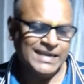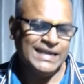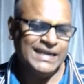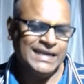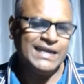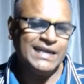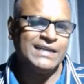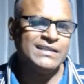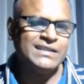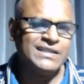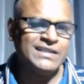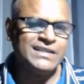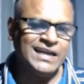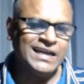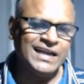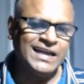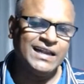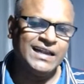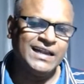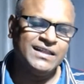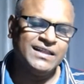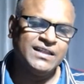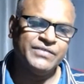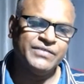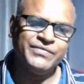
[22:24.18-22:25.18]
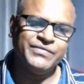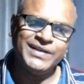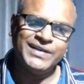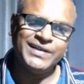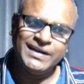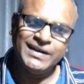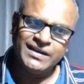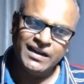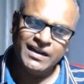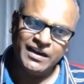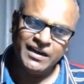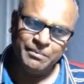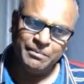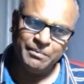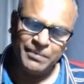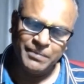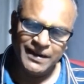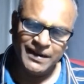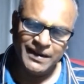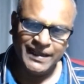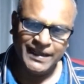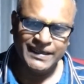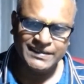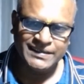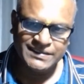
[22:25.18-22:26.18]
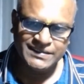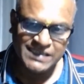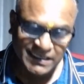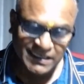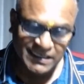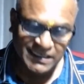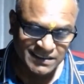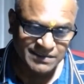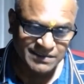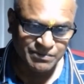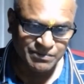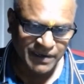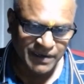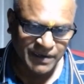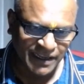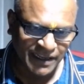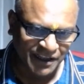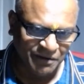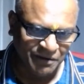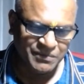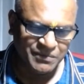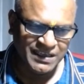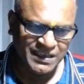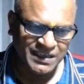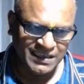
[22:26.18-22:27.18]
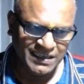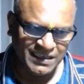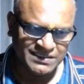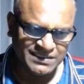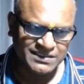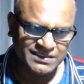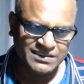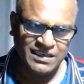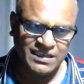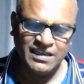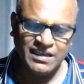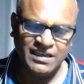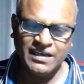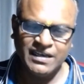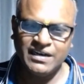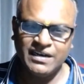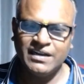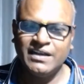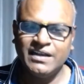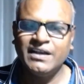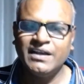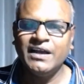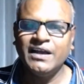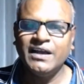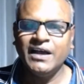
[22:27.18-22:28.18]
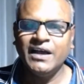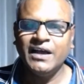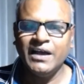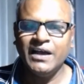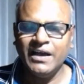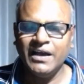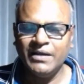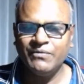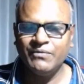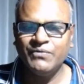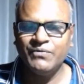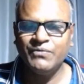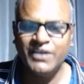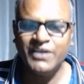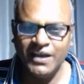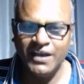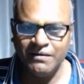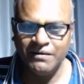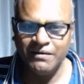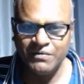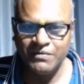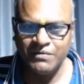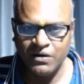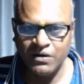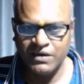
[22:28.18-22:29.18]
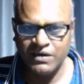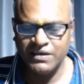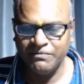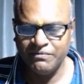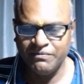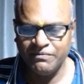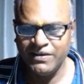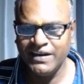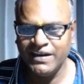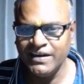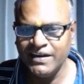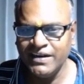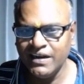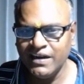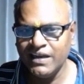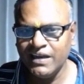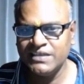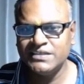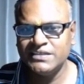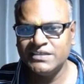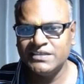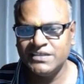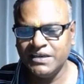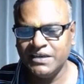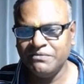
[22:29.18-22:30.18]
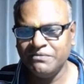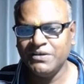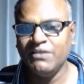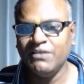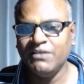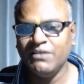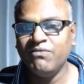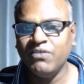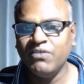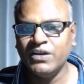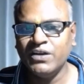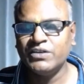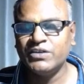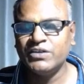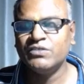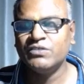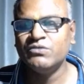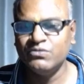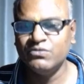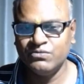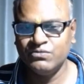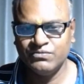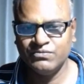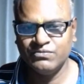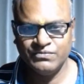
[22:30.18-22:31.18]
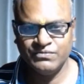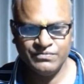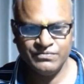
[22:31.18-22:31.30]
And then the waiter replies, yes ma'am, yes sir, we have got a very nice table for two.